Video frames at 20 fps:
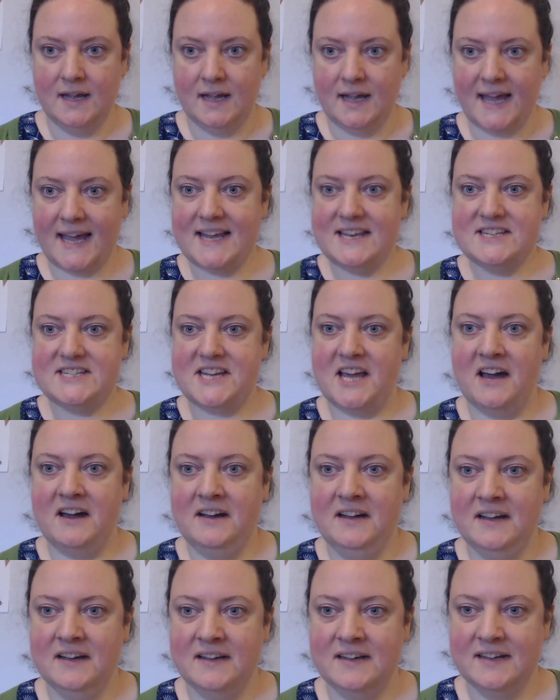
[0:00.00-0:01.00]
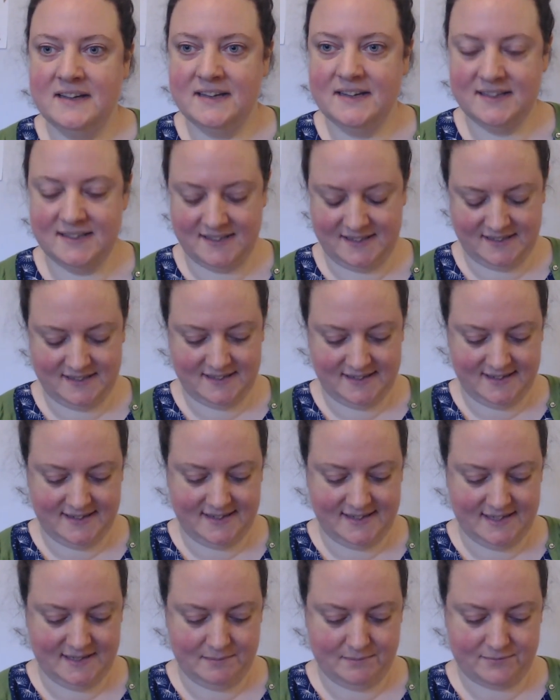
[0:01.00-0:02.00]
India?
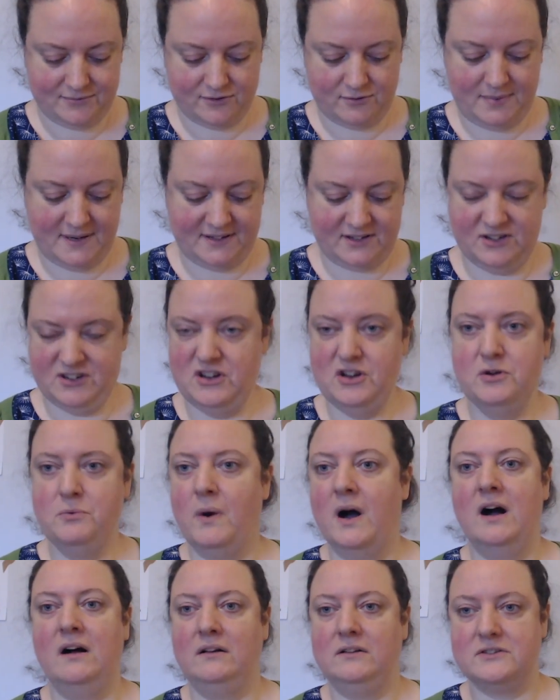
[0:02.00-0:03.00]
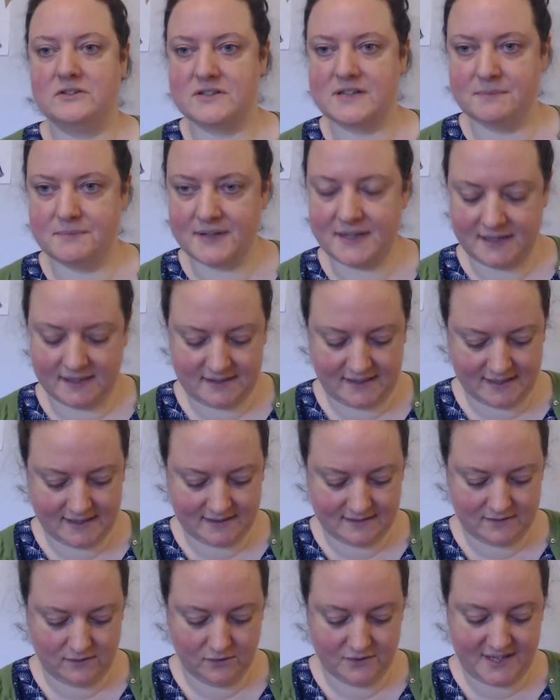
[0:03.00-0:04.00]
Probably the New World or something, like,
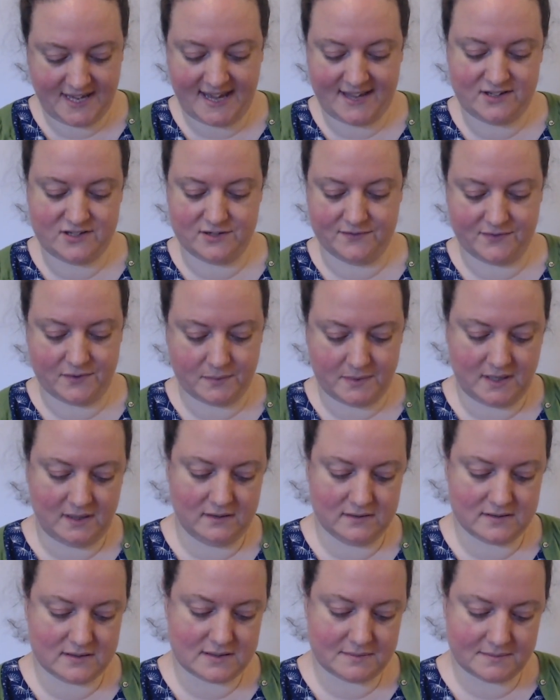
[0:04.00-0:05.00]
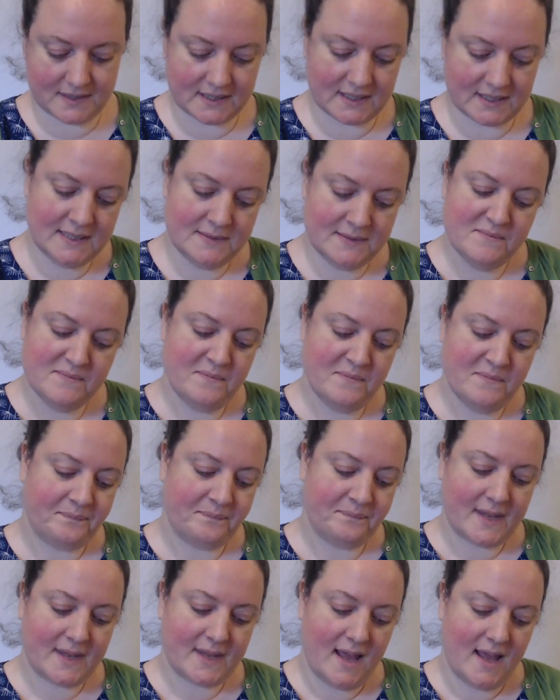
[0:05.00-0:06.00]
or the edge of the world or something.
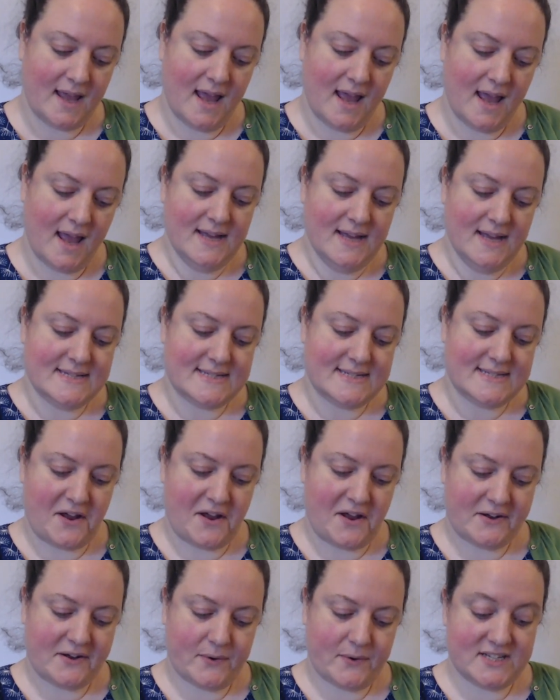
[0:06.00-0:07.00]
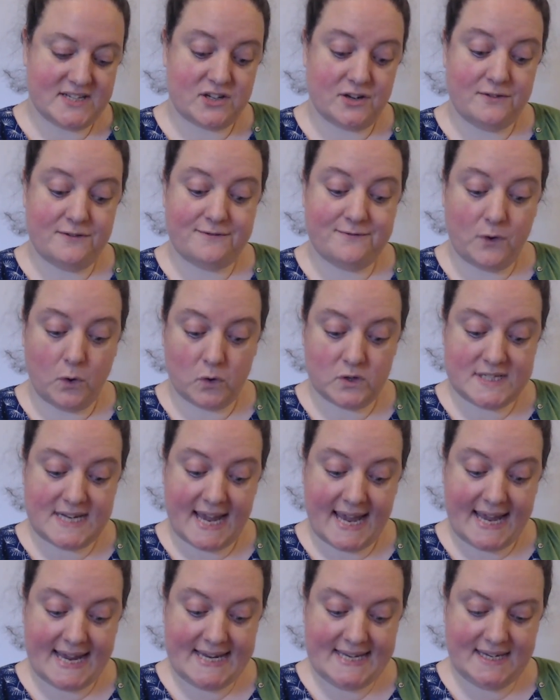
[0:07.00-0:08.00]
So, question
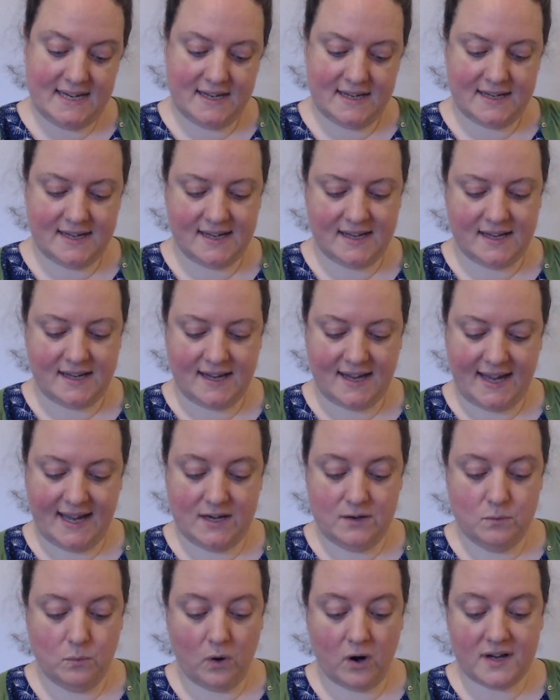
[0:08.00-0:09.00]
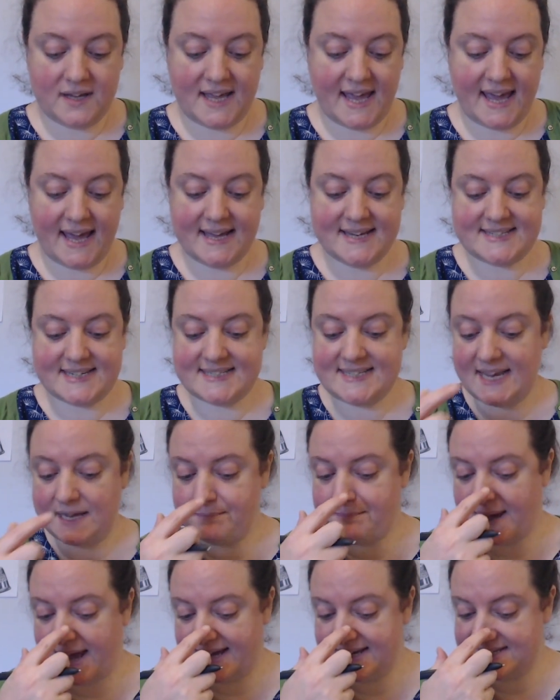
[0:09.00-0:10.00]
14, in what year did he
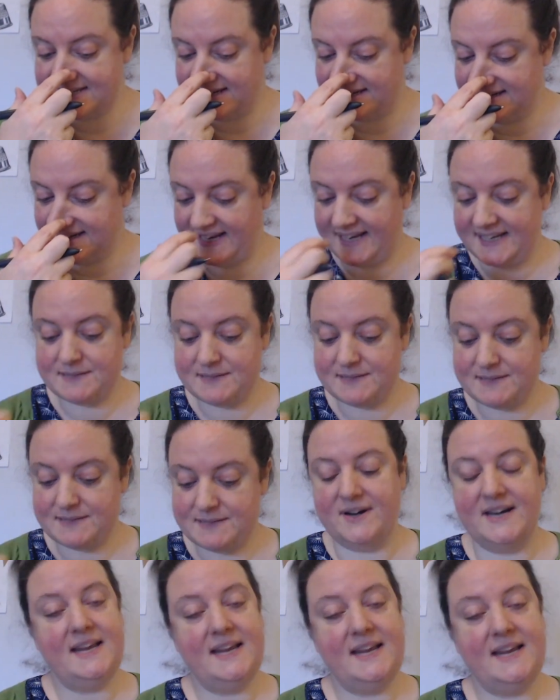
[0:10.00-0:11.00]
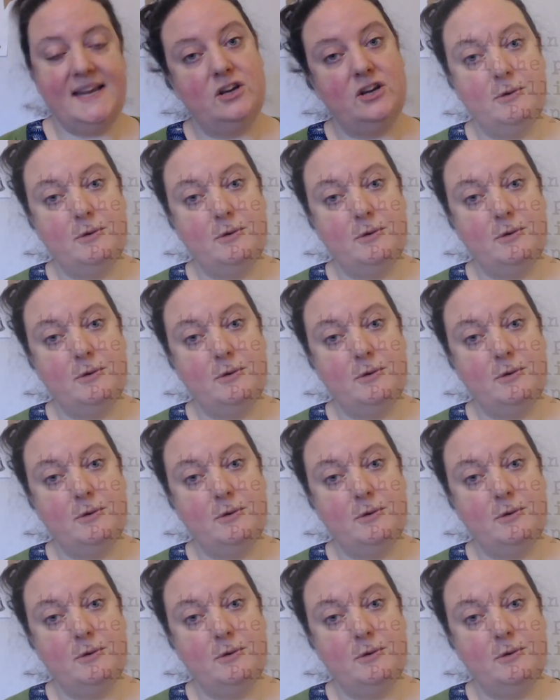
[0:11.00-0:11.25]
patent his brilliant new